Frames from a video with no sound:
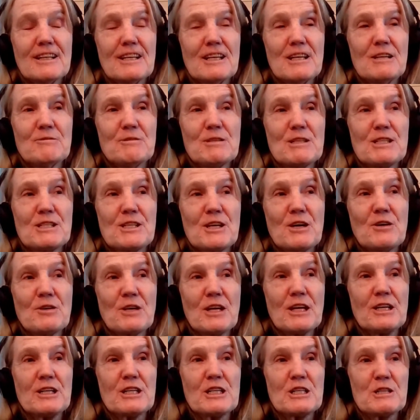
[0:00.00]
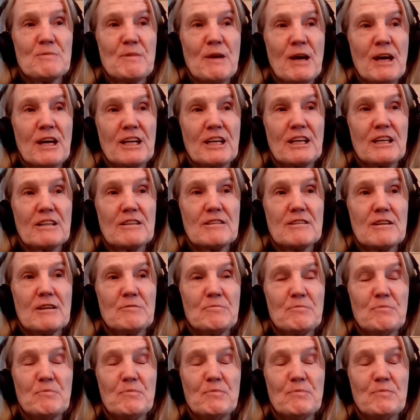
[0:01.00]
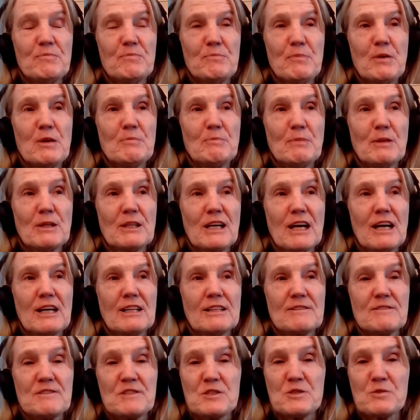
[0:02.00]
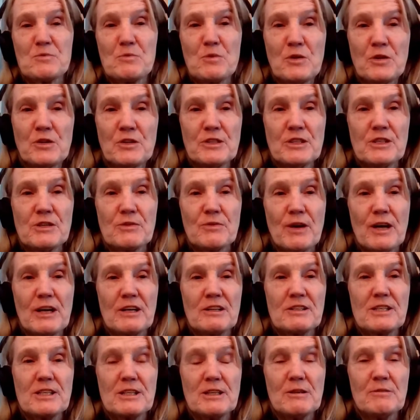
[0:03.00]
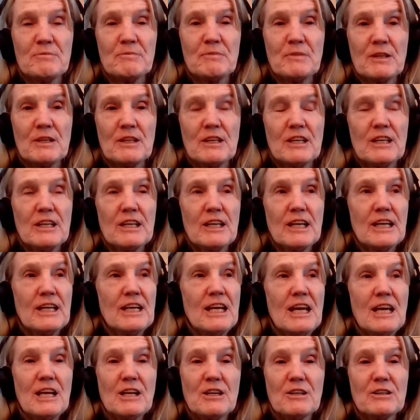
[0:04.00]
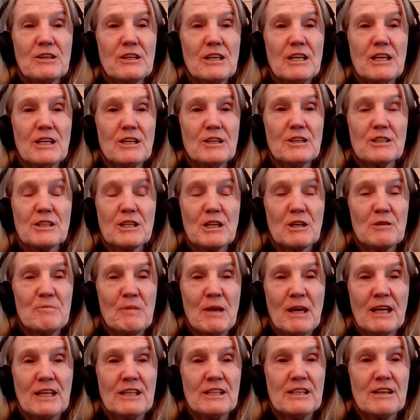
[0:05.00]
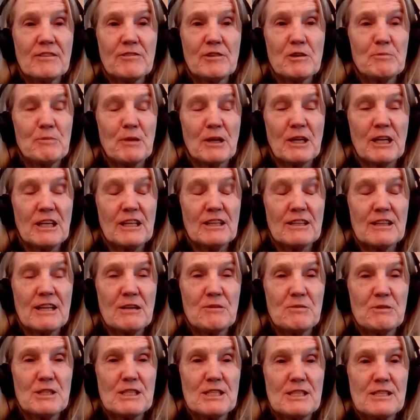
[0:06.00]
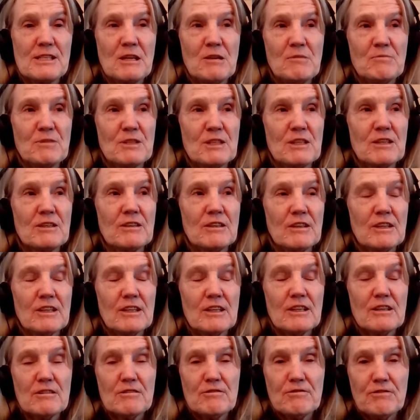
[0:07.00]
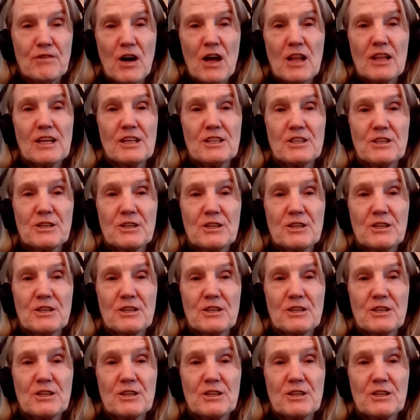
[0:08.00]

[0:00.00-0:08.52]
He was so charismatic that people kind of swooned around him, and he could command everybody, and they would seem to fall